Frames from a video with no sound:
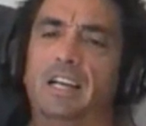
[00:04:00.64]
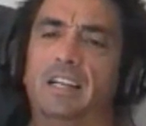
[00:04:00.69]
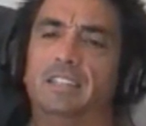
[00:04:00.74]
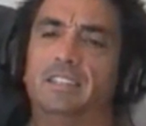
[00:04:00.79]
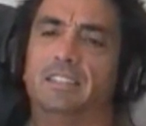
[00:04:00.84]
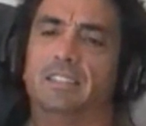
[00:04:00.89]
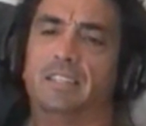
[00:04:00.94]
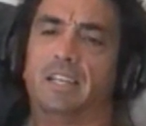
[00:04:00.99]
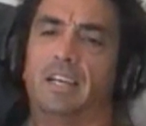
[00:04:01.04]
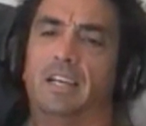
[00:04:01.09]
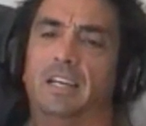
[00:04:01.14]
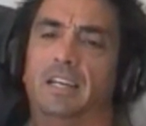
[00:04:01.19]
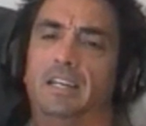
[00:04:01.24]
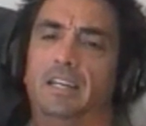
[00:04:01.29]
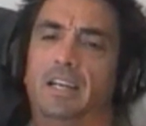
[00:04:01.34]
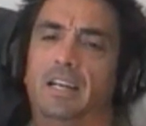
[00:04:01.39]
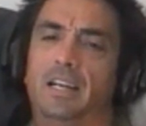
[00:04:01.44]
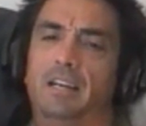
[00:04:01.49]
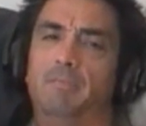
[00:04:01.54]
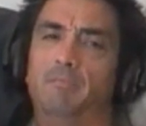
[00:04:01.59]
and
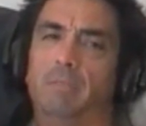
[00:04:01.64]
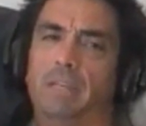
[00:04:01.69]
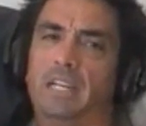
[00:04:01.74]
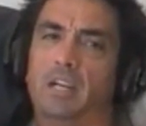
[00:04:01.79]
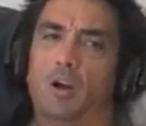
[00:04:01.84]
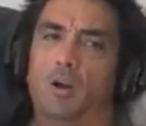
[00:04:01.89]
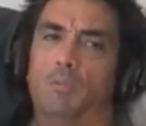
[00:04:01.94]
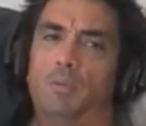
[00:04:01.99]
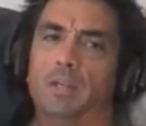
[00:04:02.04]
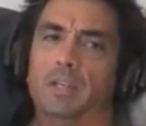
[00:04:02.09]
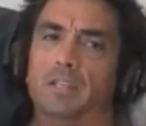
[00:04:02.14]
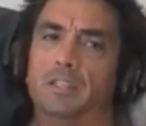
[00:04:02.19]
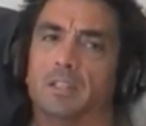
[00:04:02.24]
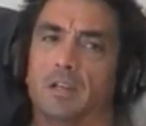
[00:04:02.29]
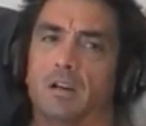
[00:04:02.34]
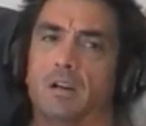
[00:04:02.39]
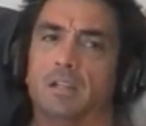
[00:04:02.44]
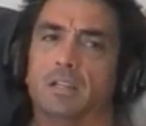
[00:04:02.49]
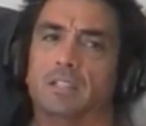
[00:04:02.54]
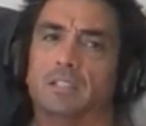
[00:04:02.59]
say and be open and
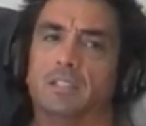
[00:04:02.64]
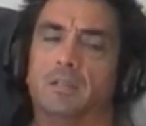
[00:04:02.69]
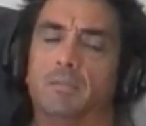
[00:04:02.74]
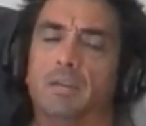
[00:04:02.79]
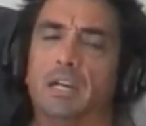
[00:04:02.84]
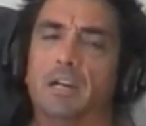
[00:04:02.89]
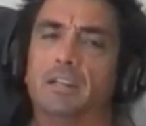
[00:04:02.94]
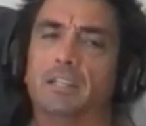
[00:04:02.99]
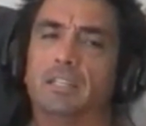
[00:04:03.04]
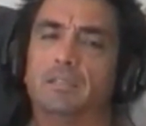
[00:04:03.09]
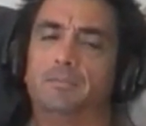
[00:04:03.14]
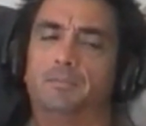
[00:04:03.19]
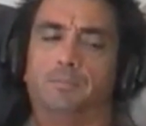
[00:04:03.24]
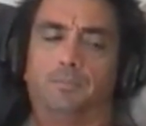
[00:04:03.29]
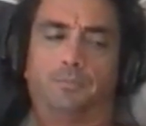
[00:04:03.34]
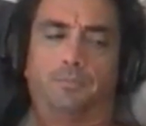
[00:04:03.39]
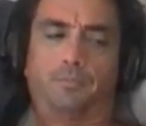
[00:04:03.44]
honest about it.